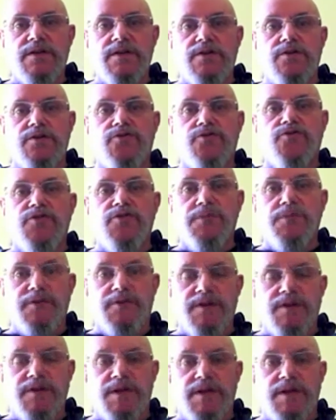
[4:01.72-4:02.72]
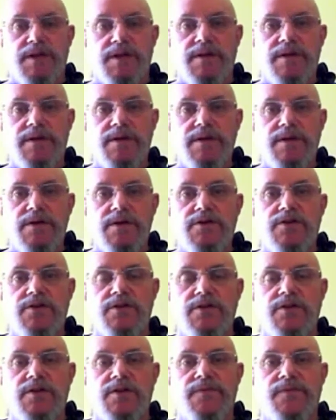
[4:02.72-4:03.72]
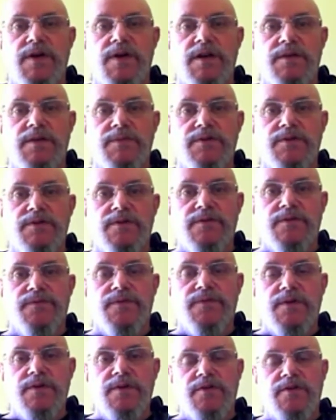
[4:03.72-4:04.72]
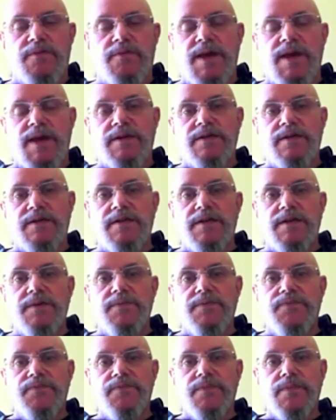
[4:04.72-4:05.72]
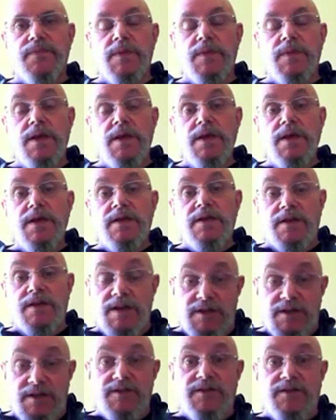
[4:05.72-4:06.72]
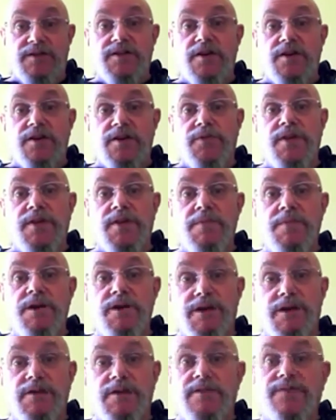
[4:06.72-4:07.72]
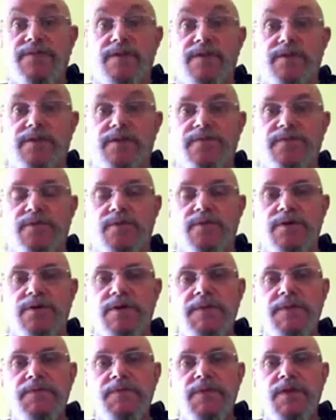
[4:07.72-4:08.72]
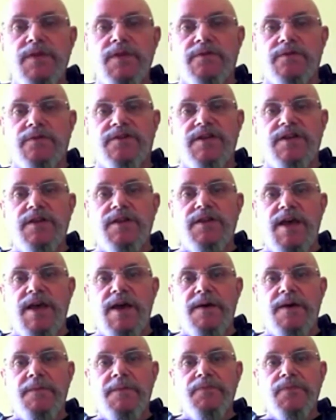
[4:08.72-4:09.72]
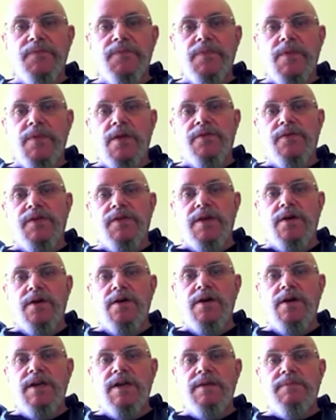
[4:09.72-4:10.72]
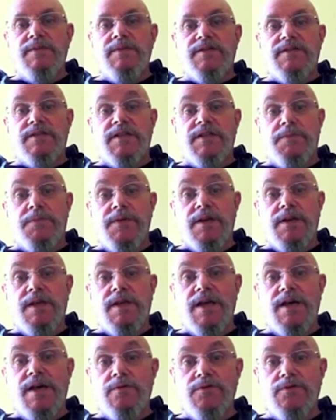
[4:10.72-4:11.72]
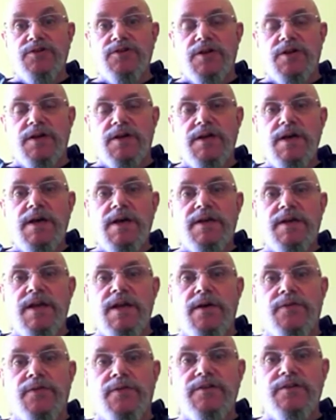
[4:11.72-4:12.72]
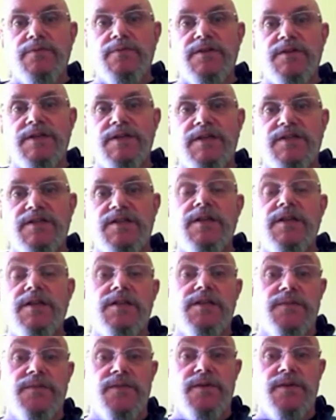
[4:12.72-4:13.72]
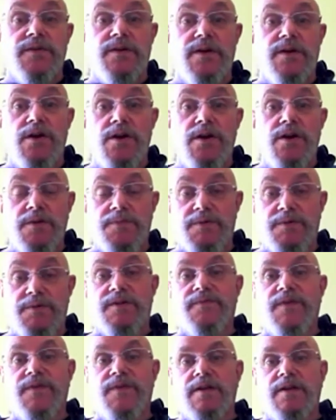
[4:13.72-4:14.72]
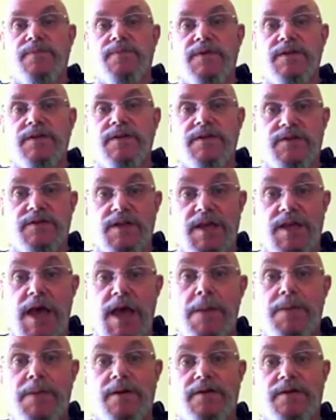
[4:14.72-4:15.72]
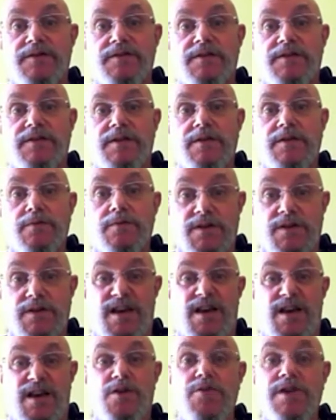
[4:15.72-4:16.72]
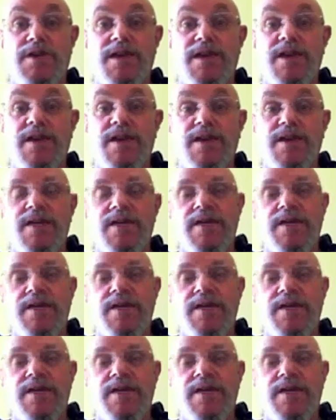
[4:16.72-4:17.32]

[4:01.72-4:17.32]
contributing to the development of humanity. So let's just start with the Americas, first of all. You'll see there the early Mississippian culture. Now, this was an extensive urban development. There's a capital city called Cahokia,